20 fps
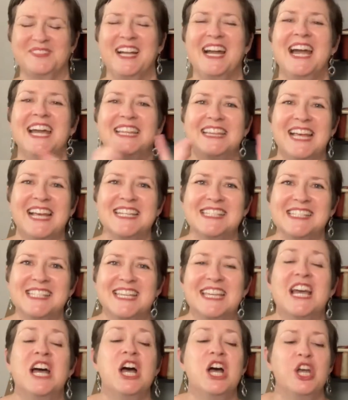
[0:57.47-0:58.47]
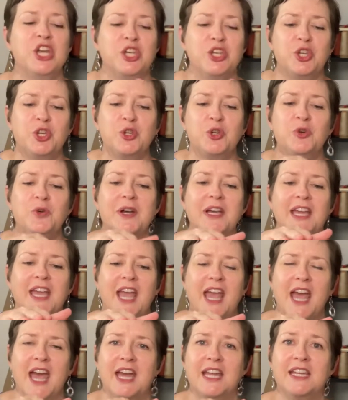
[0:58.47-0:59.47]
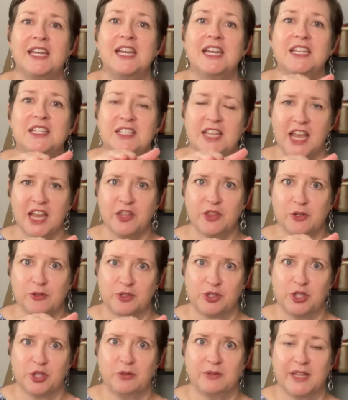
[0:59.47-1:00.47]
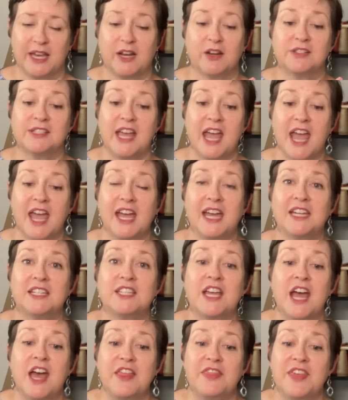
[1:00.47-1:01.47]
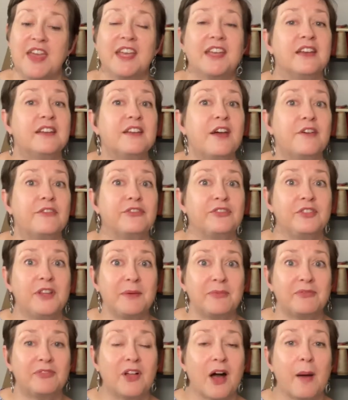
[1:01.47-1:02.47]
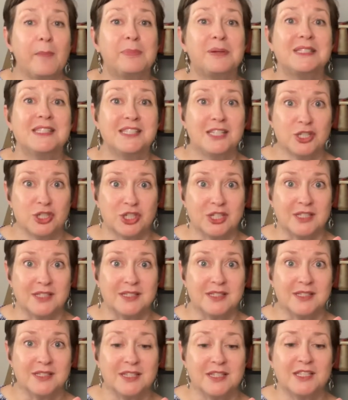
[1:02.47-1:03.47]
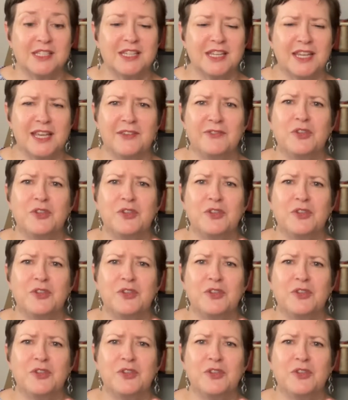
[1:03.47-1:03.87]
And lastly, you can take those two layers and they can flip-flop positions to give